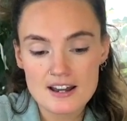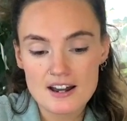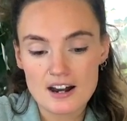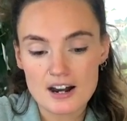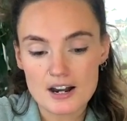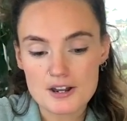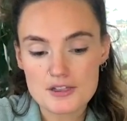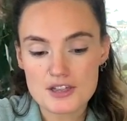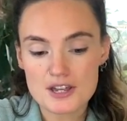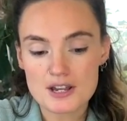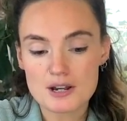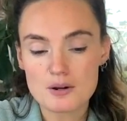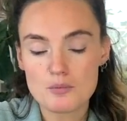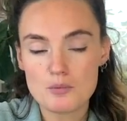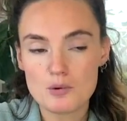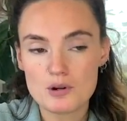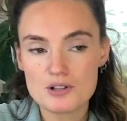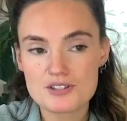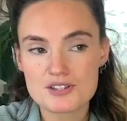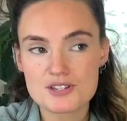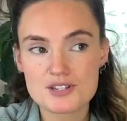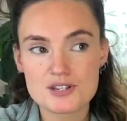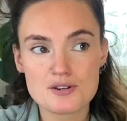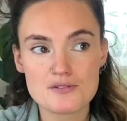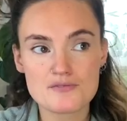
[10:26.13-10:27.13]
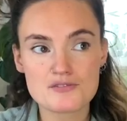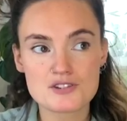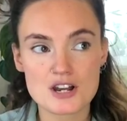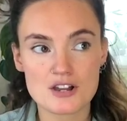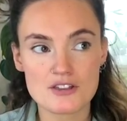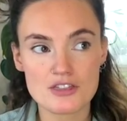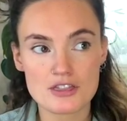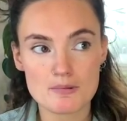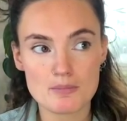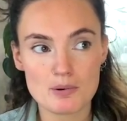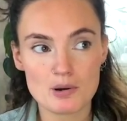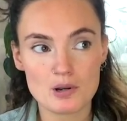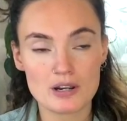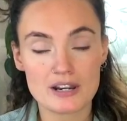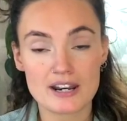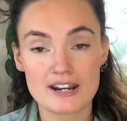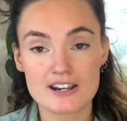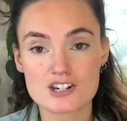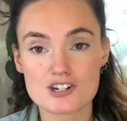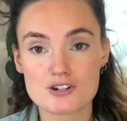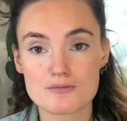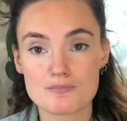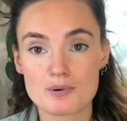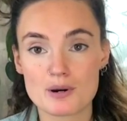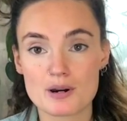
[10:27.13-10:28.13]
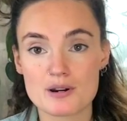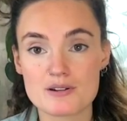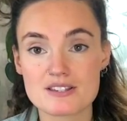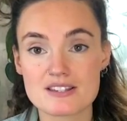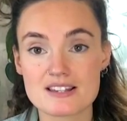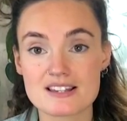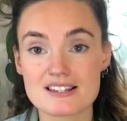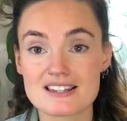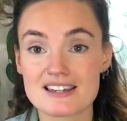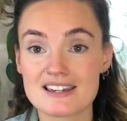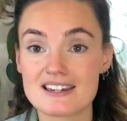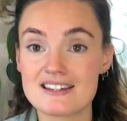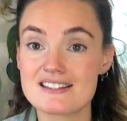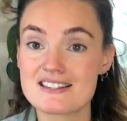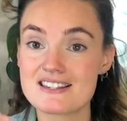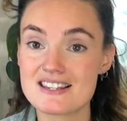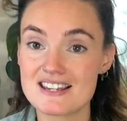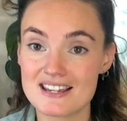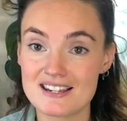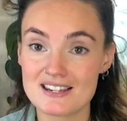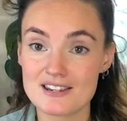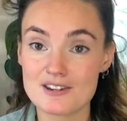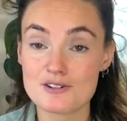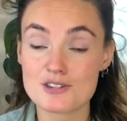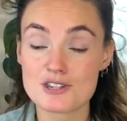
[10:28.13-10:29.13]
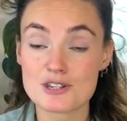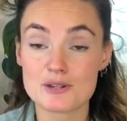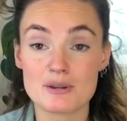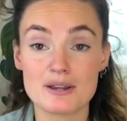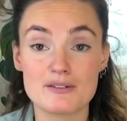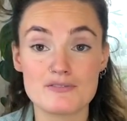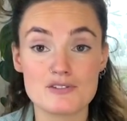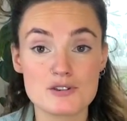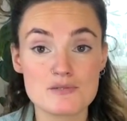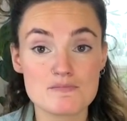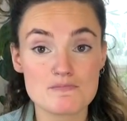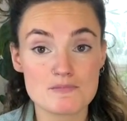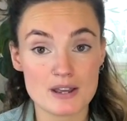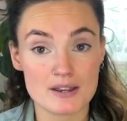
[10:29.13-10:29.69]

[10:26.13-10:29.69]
I think once you've done the pollination process, continue to, if you,